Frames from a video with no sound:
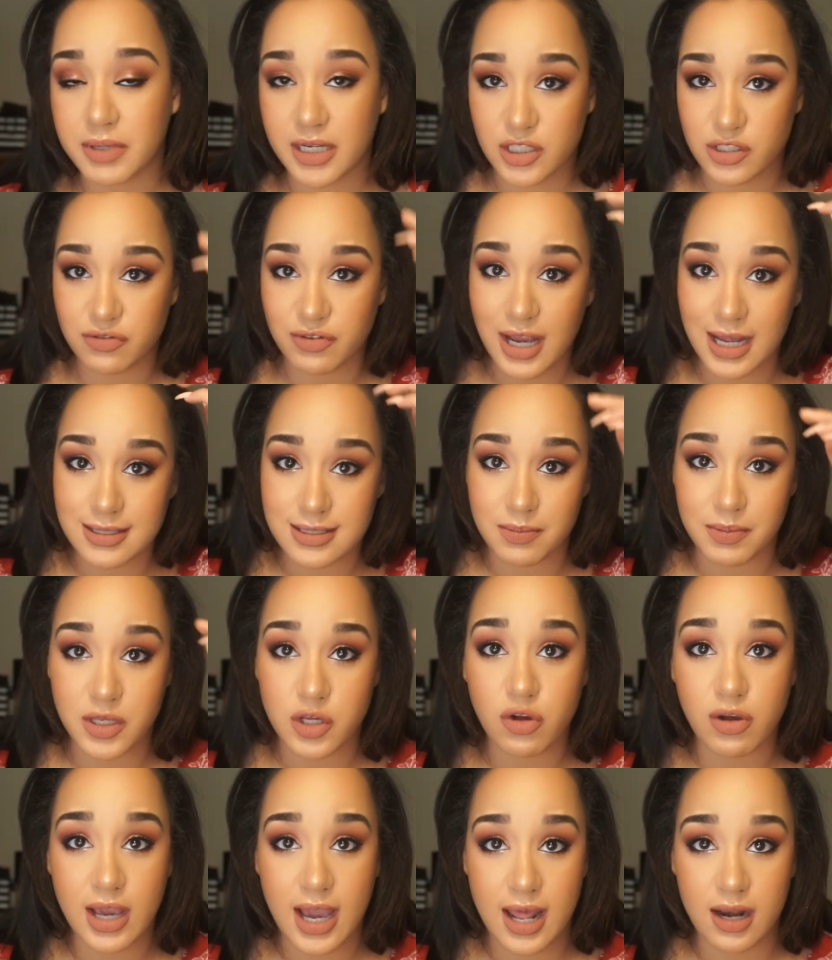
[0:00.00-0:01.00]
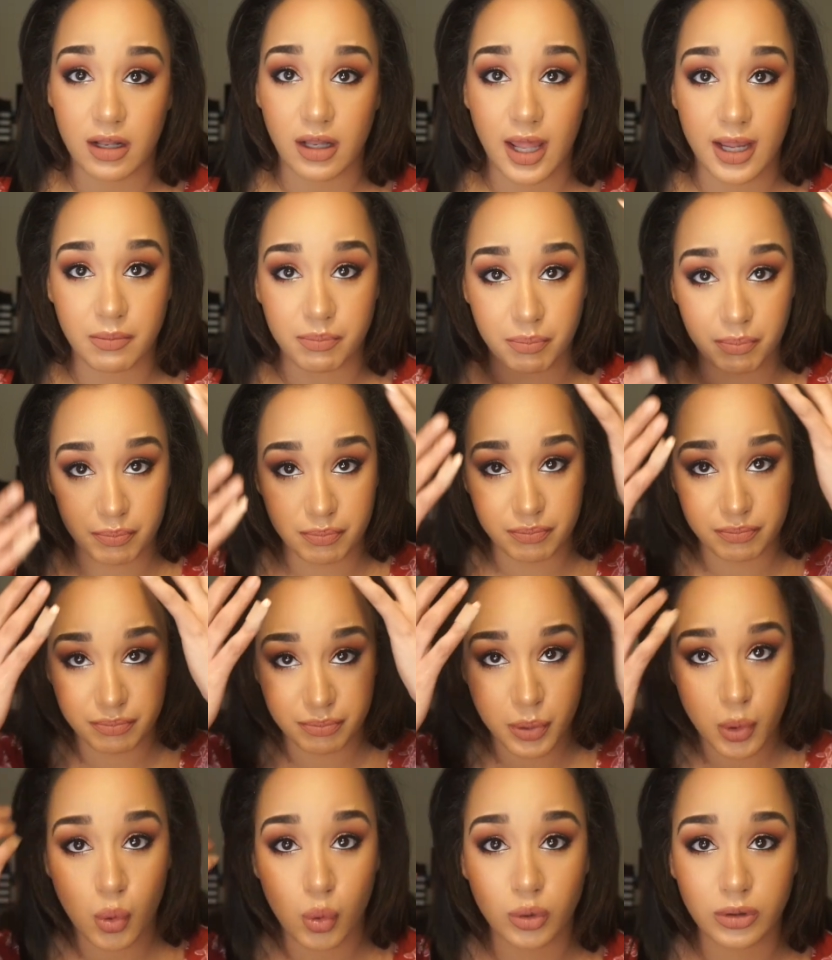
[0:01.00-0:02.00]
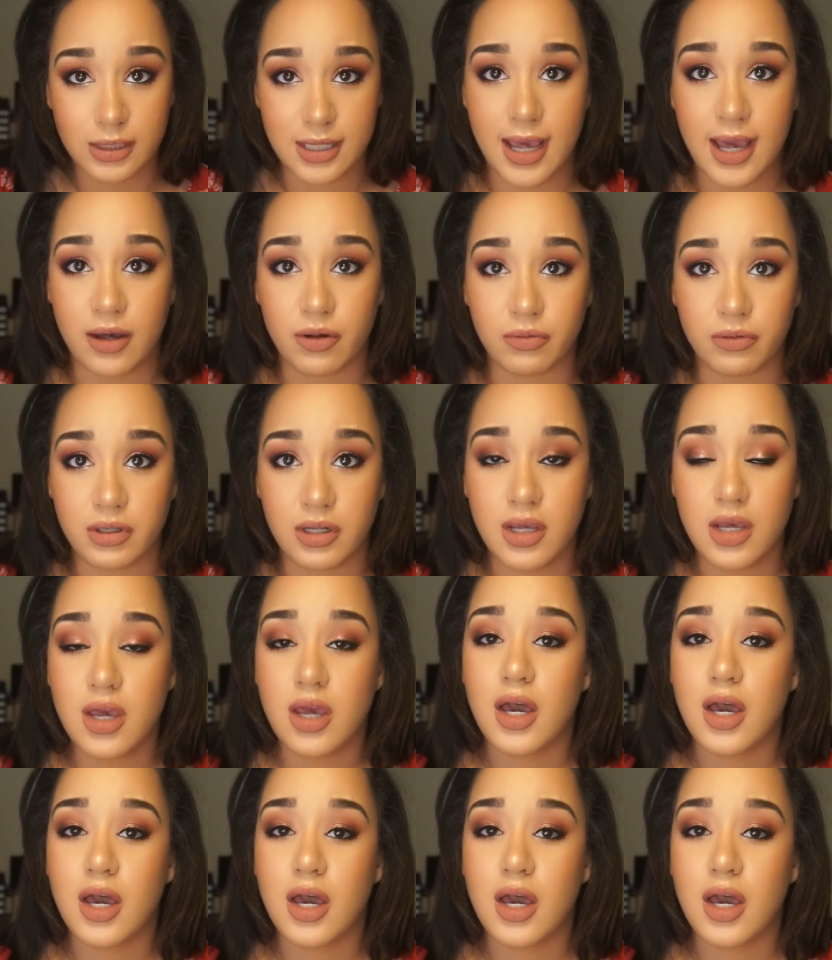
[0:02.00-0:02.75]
because you've got something you kind of like pull down,